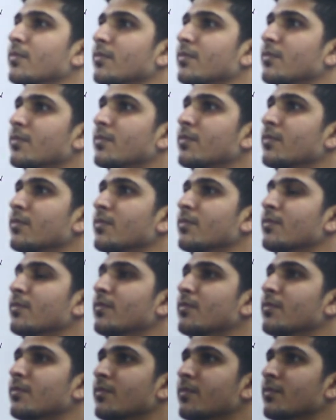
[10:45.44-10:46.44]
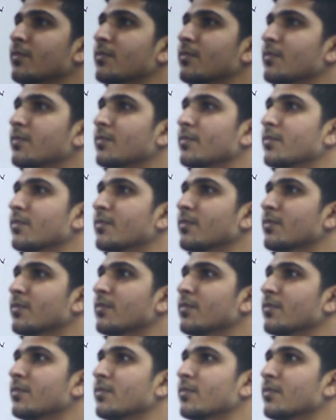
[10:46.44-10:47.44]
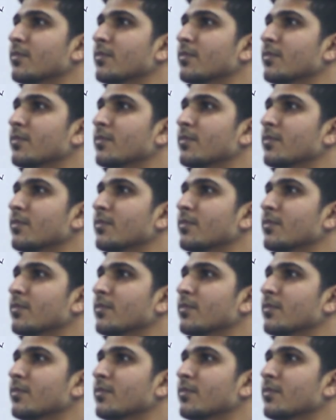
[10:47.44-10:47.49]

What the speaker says: The person shown says nothing.